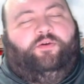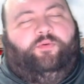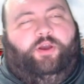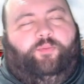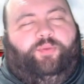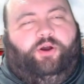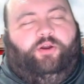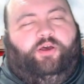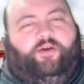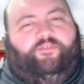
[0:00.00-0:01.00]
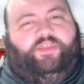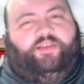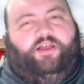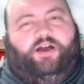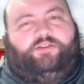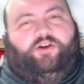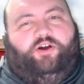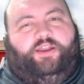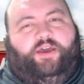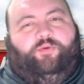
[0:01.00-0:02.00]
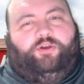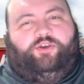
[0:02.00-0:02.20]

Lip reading: We are part of the Locked On Network,